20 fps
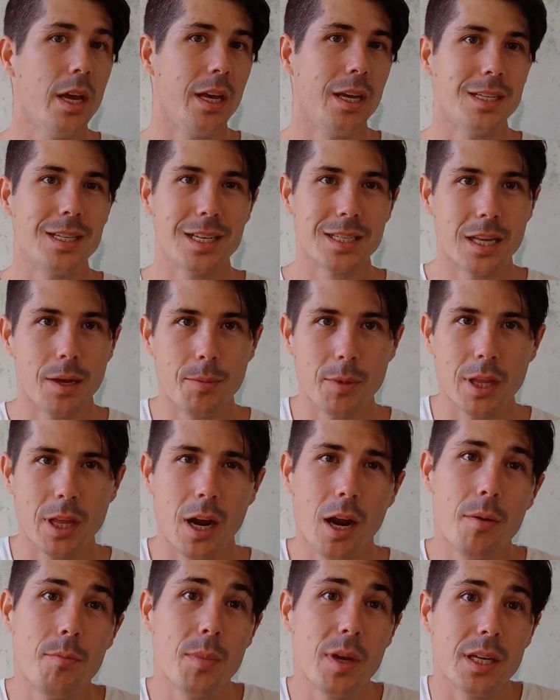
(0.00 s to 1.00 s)
Is there something
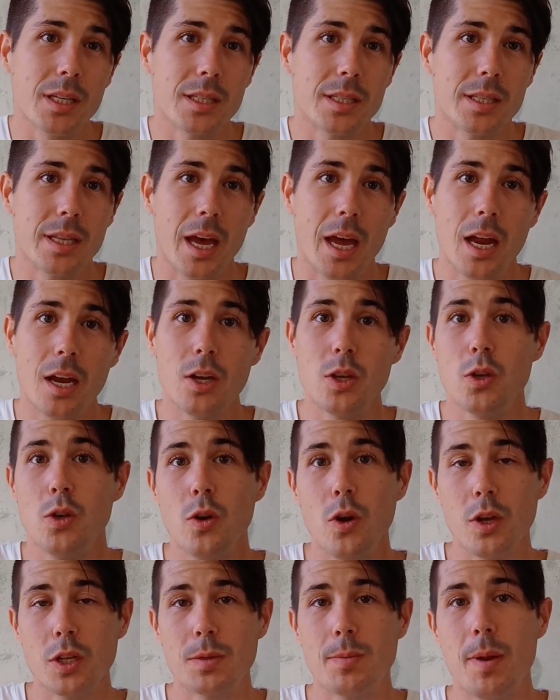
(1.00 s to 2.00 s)
that I missed that
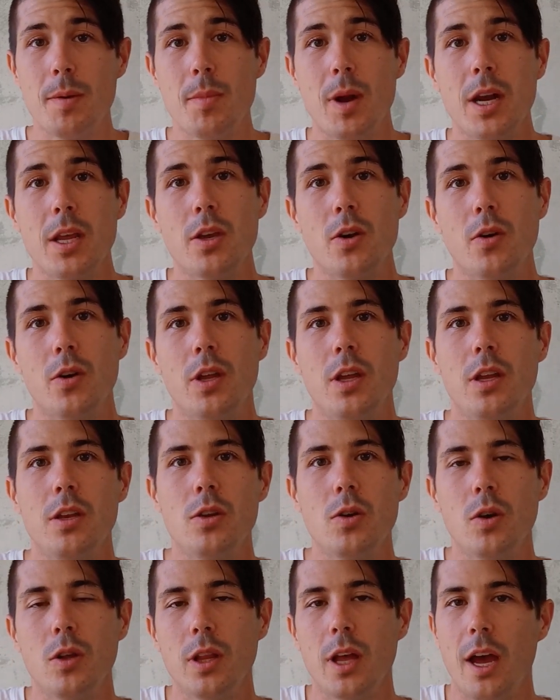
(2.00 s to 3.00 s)
you don't spend money on in
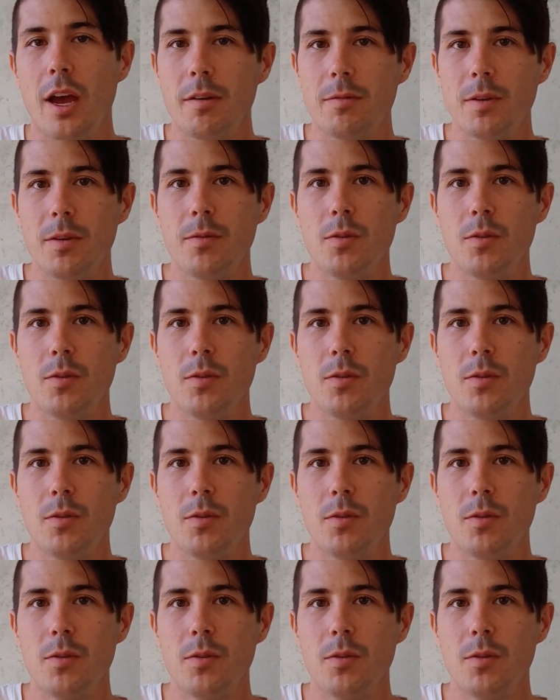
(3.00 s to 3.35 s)
your life?